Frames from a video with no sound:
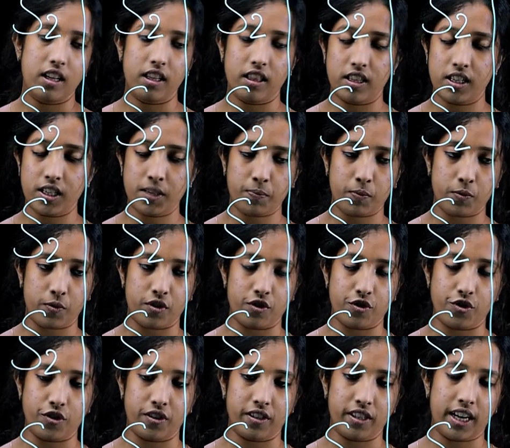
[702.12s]
this
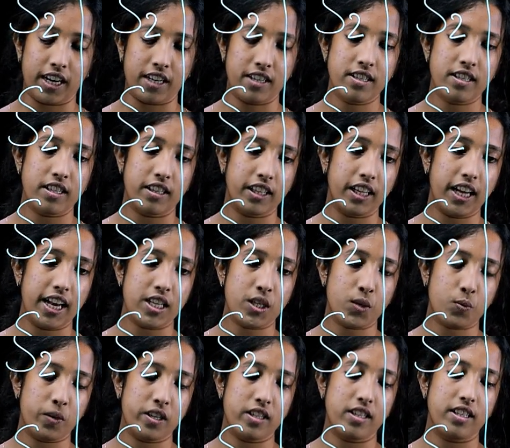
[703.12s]
position, that is in the
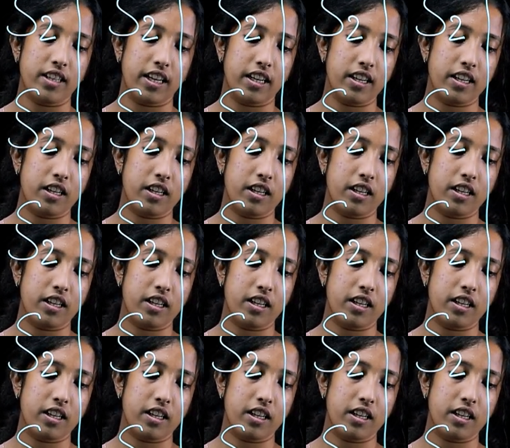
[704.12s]
S1 state.